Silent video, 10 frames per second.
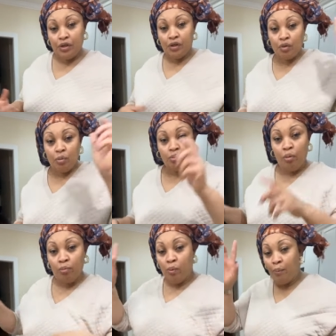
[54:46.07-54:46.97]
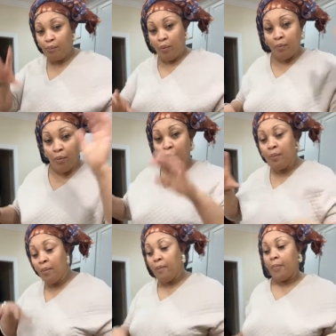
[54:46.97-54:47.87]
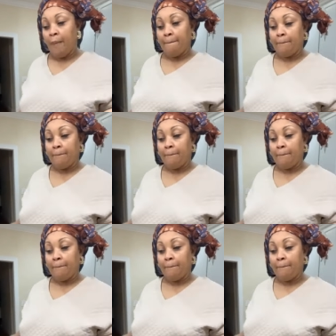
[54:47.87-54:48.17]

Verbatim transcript: We just go boom, boom, boom, boom, boom.